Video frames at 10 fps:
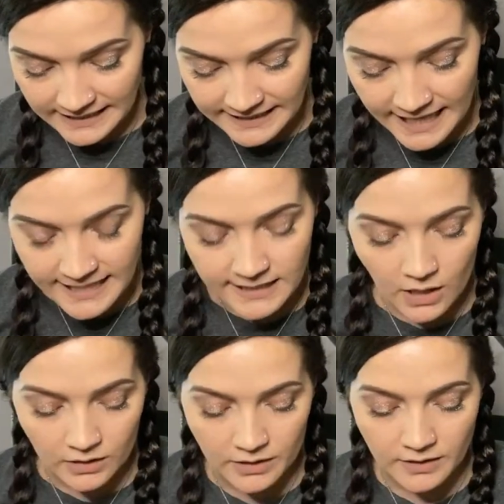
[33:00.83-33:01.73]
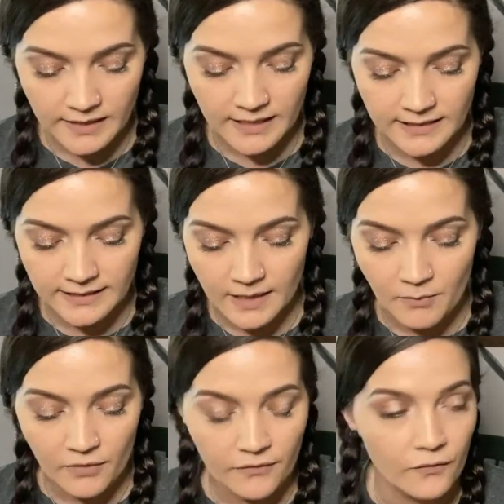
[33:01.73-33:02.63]
it's eight dollars and it's
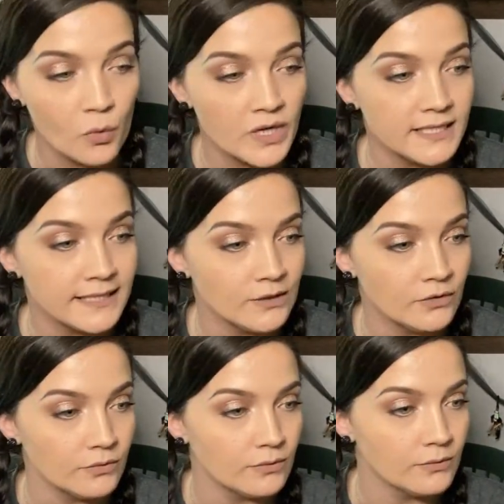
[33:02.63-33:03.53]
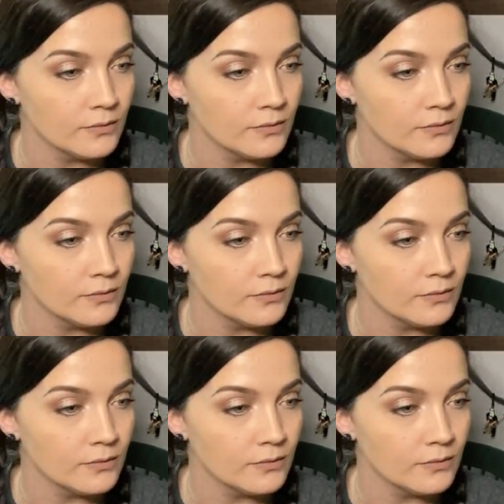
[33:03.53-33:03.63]
number forty-two.